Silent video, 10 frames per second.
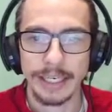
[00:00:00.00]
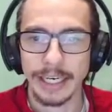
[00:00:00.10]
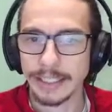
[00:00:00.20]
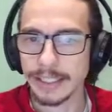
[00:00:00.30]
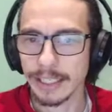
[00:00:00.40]

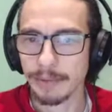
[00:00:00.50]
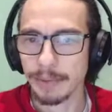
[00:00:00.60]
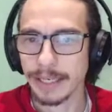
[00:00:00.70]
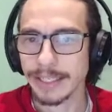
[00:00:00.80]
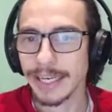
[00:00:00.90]
ending up
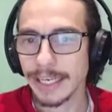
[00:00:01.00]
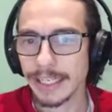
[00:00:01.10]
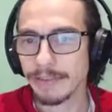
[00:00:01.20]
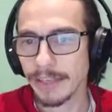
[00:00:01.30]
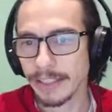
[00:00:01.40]
at
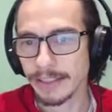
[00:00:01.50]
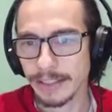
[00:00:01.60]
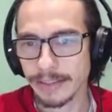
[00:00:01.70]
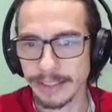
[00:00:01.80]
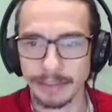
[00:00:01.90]
negative
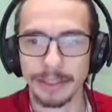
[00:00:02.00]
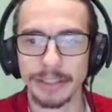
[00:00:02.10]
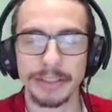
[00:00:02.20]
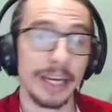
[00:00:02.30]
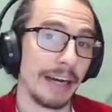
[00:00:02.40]
96
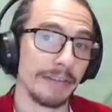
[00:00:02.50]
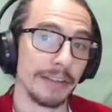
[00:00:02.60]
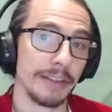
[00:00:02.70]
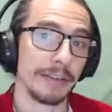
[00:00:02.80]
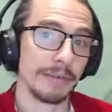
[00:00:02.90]
centimeters
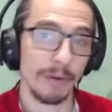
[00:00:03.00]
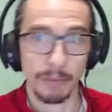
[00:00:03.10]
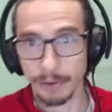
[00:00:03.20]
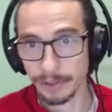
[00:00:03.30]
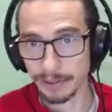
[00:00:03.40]
after
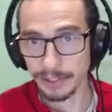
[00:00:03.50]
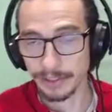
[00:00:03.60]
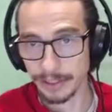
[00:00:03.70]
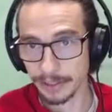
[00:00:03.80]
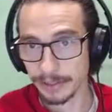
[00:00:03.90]

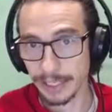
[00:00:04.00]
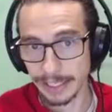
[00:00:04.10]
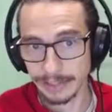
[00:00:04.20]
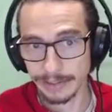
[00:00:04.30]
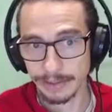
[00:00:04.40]
4.30 seconds.